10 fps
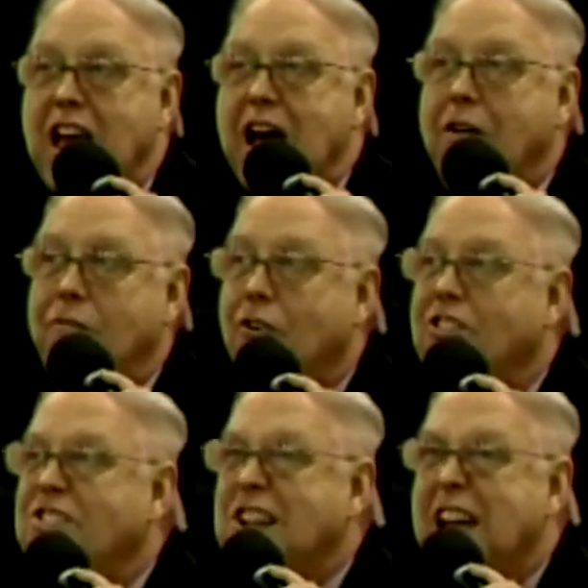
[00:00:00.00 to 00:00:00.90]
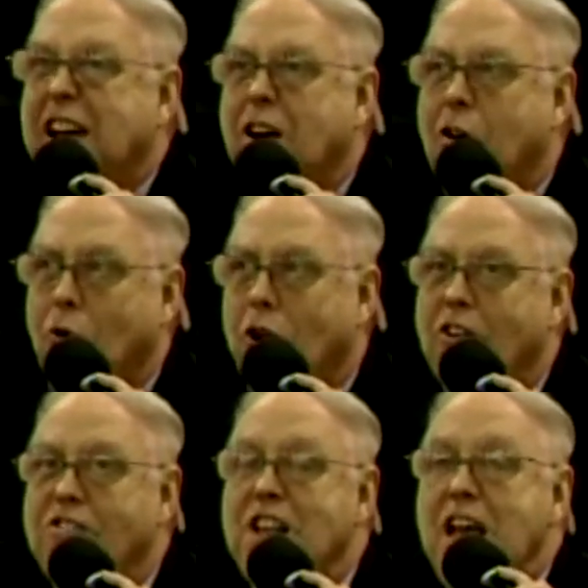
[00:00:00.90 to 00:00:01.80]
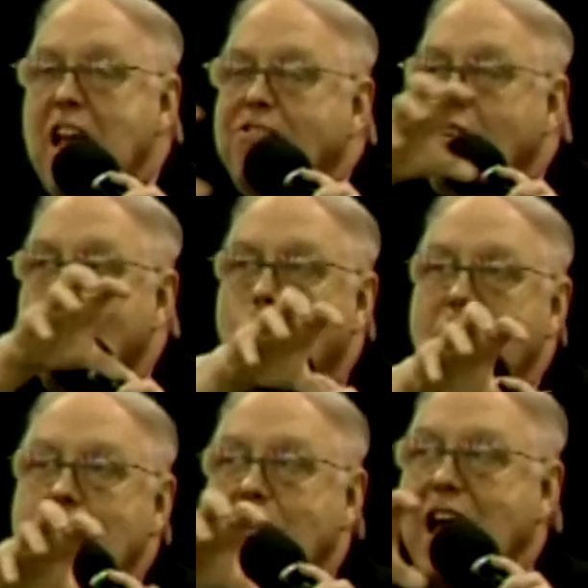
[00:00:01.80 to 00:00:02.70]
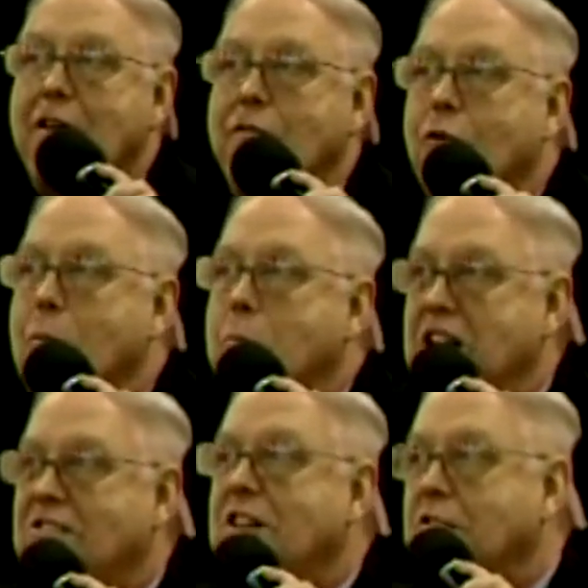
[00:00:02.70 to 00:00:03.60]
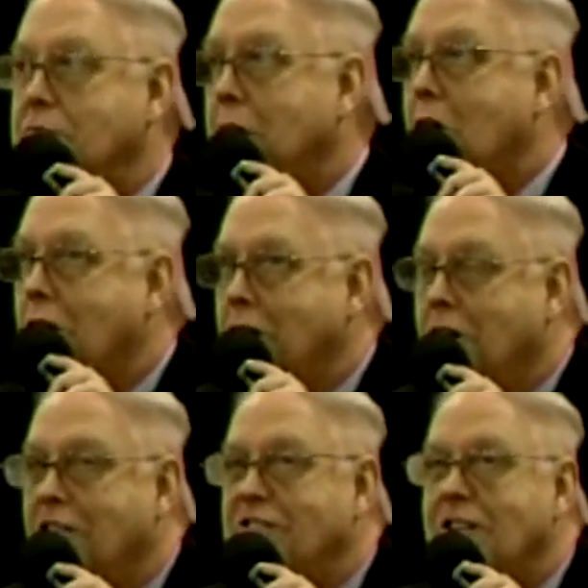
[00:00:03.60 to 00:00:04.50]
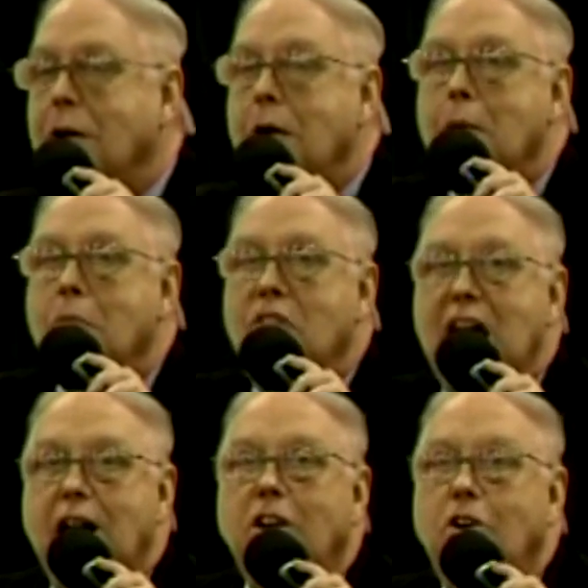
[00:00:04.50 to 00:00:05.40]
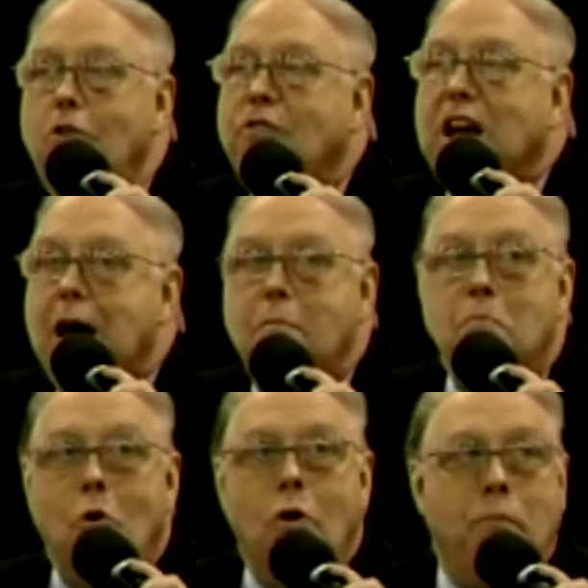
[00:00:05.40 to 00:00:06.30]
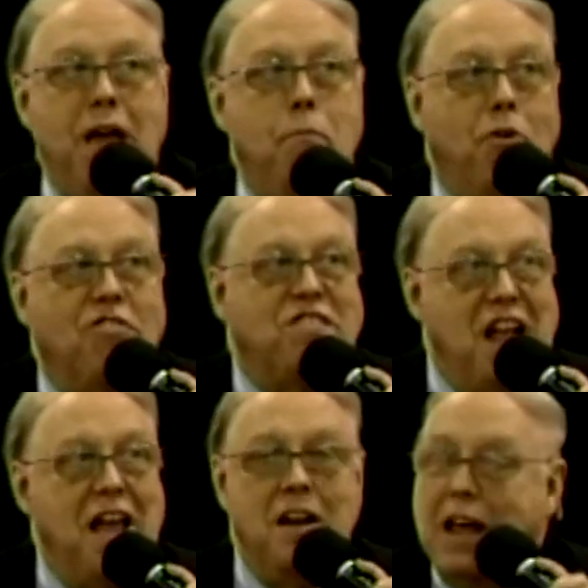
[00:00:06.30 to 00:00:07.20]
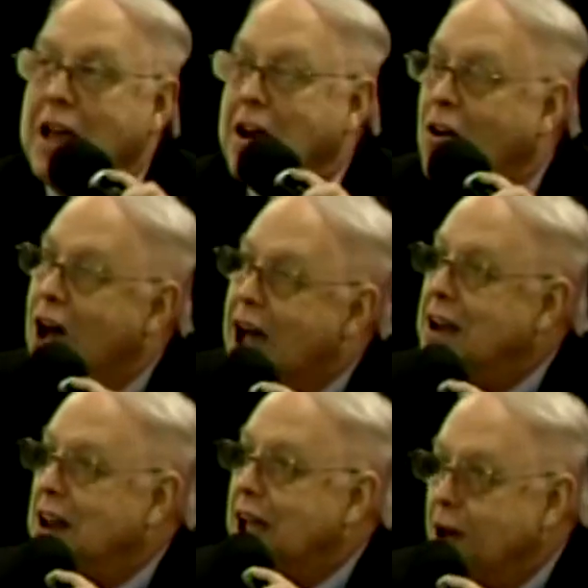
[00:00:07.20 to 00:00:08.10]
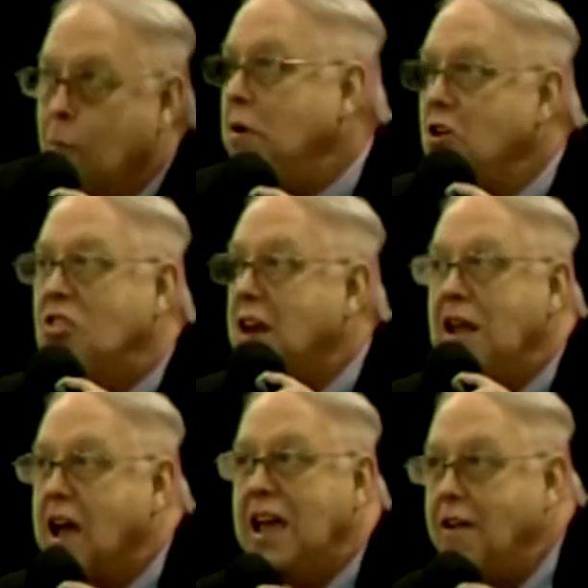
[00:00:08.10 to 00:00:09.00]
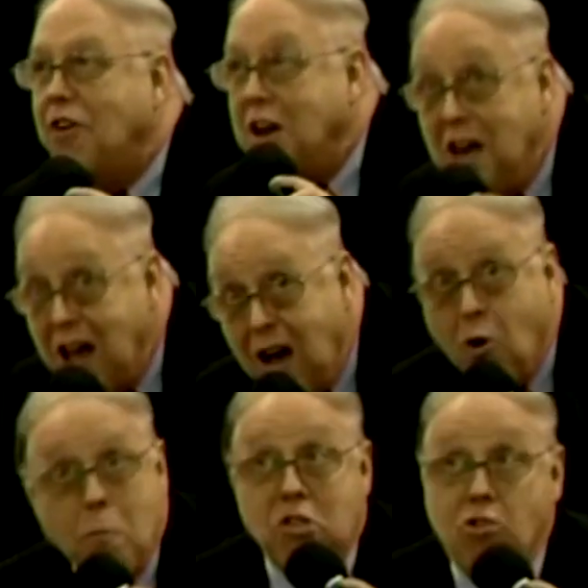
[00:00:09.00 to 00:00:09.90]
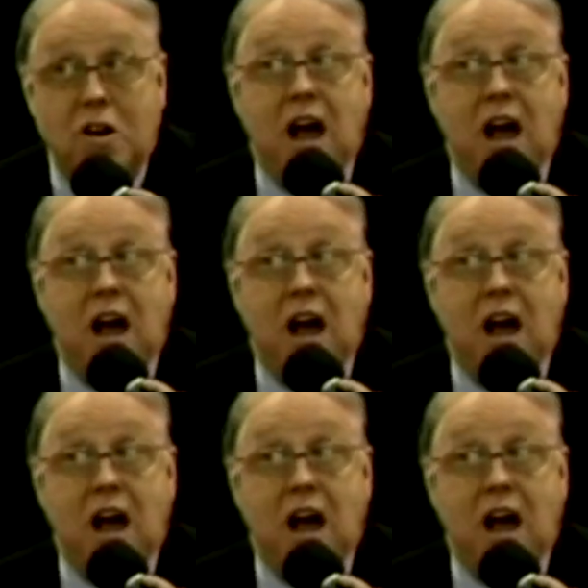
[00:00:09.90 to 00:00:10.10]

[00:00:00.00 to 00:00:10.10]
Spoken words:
out for stakeholders, as you reach out for business partners, that you've got more people standing in line to help you than you even know, but you're